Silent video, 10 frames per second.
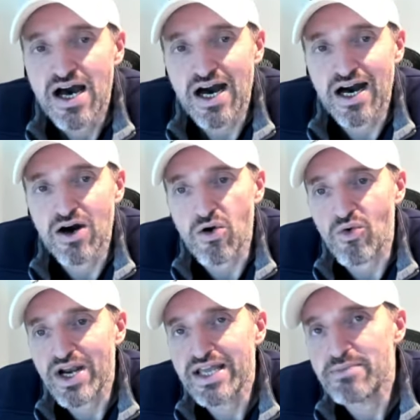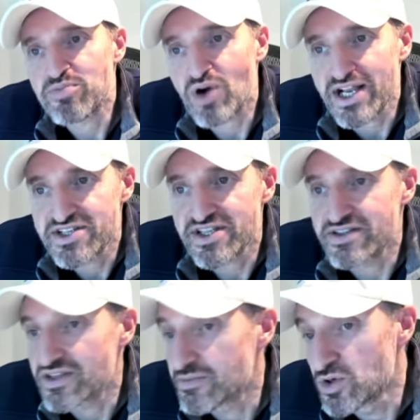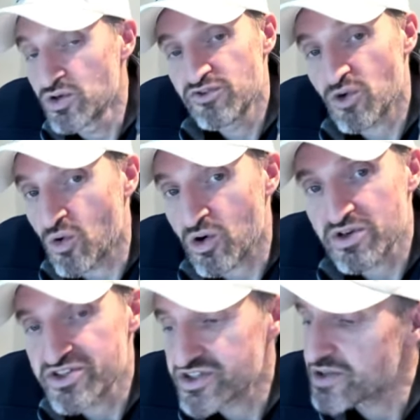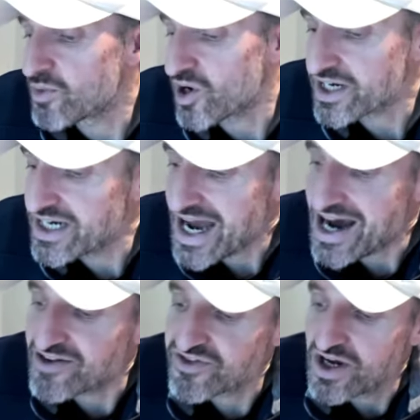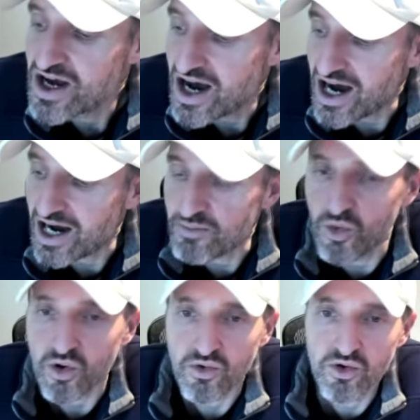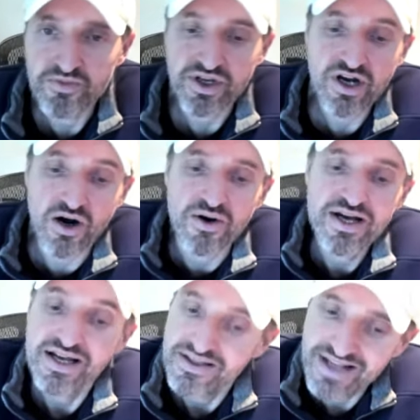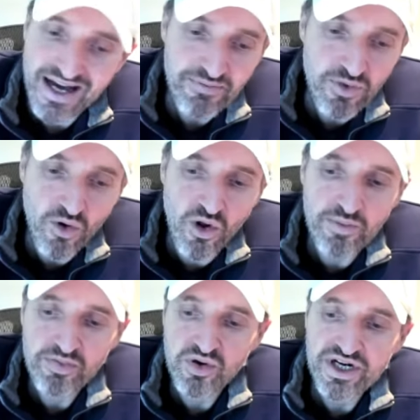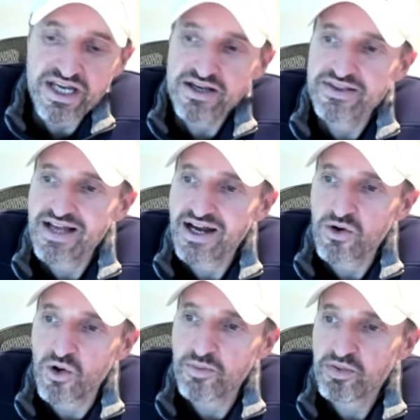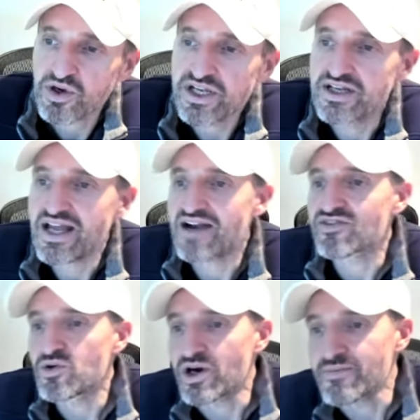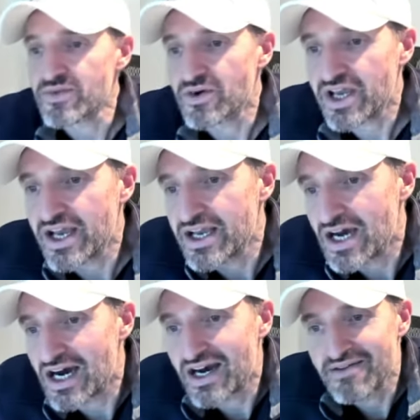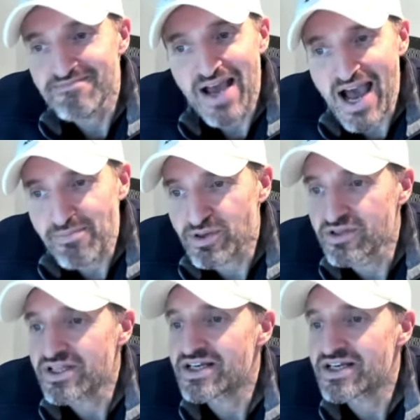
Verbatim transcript: uh, already priced into the move, or does the market have uh, more room to go? Not all pretty, not all pretty and everywhere, okay? Um, Apple